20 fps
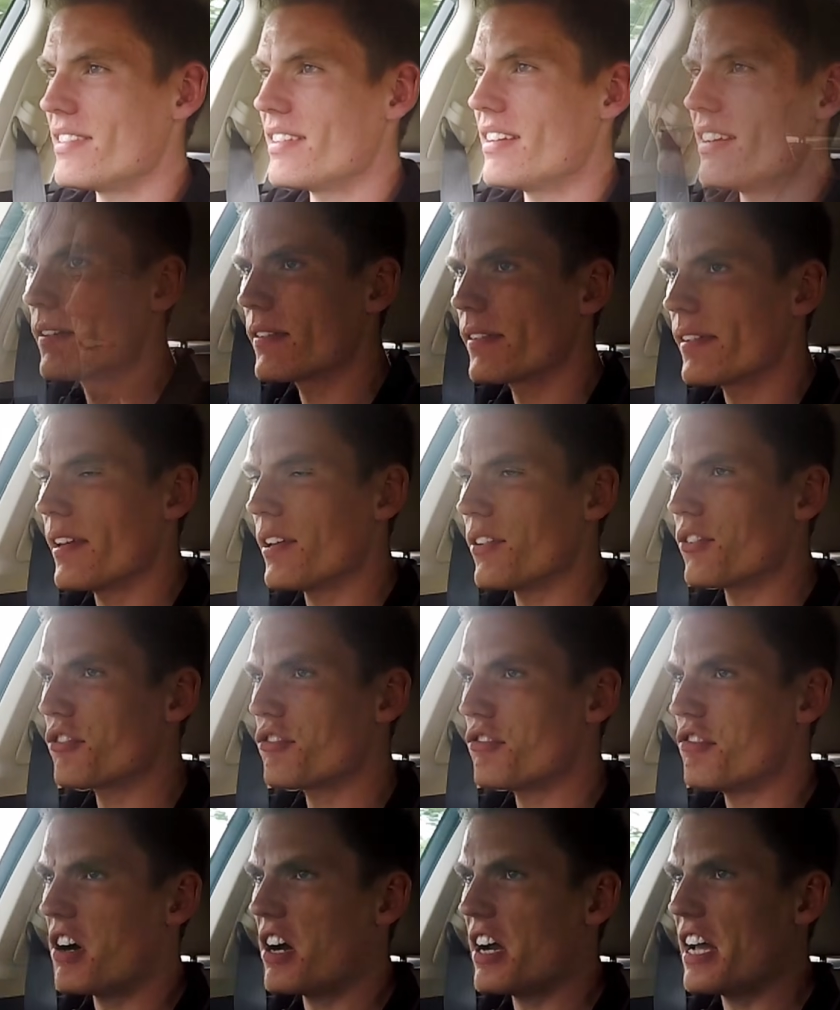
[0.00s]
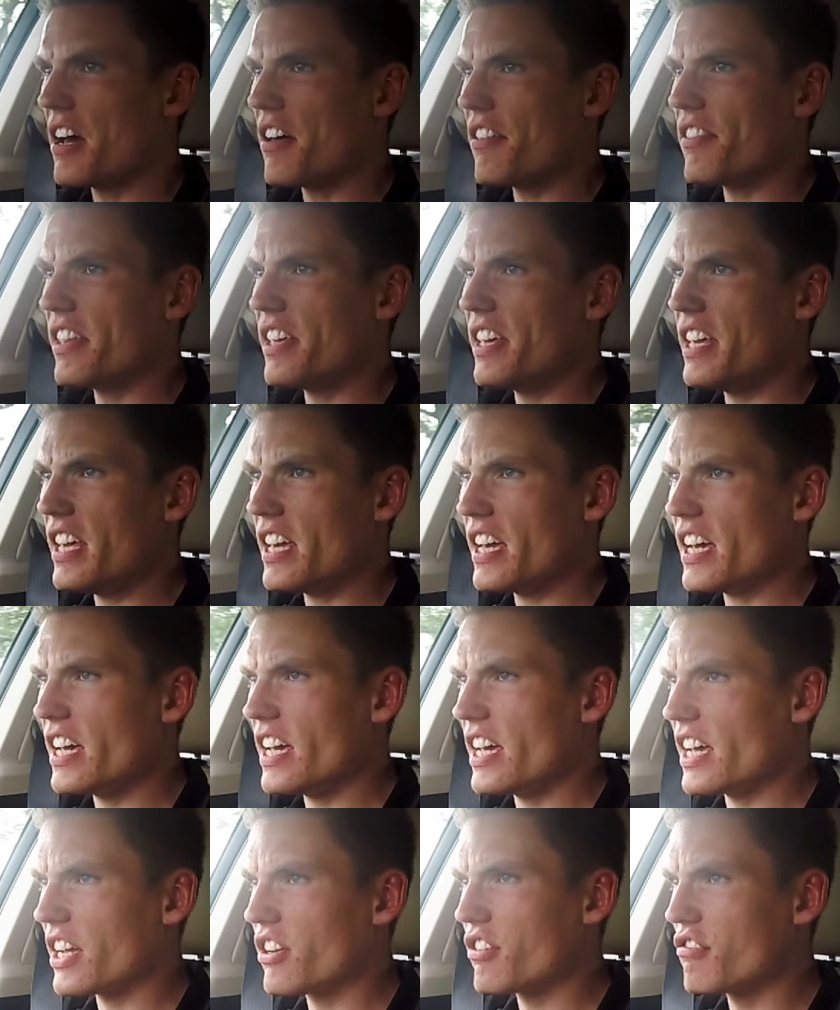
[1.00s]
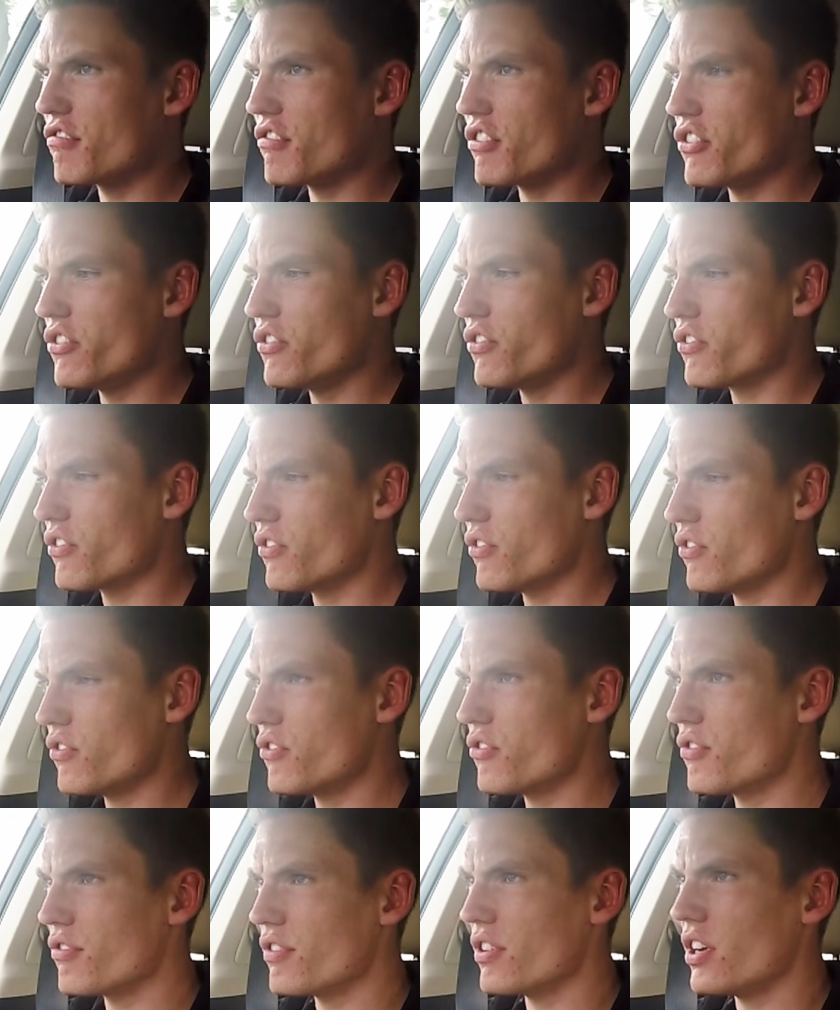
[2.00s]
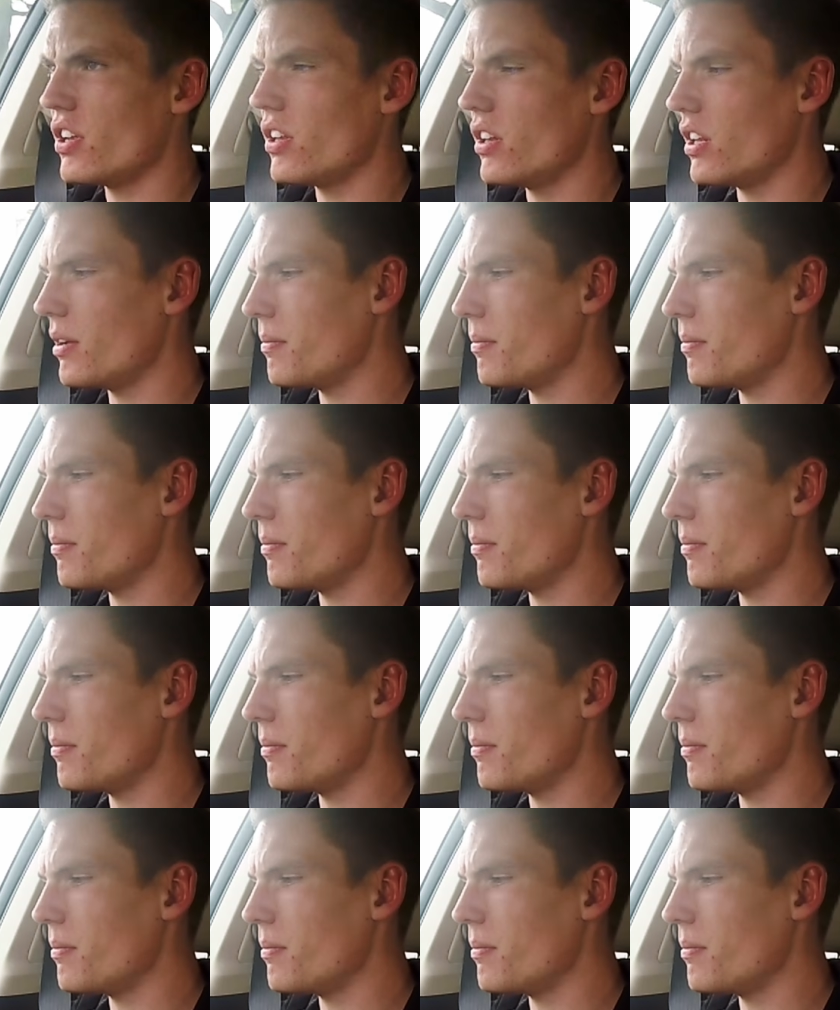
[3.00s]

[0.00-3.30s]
So let's try out the cruise control.